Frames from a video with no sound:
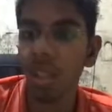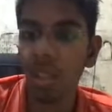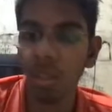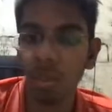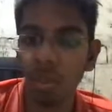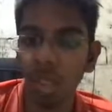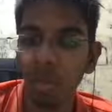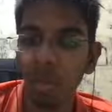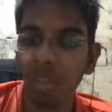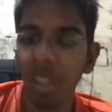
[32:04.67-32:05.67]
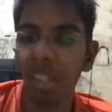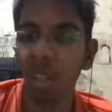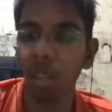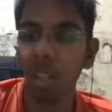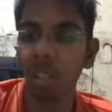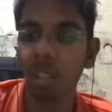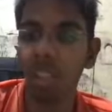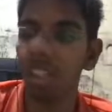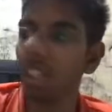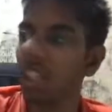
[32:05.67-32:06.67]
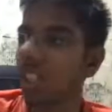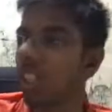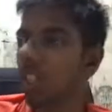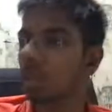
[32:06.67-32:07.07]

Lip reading: So bishop b5 is the only, I would say, decentest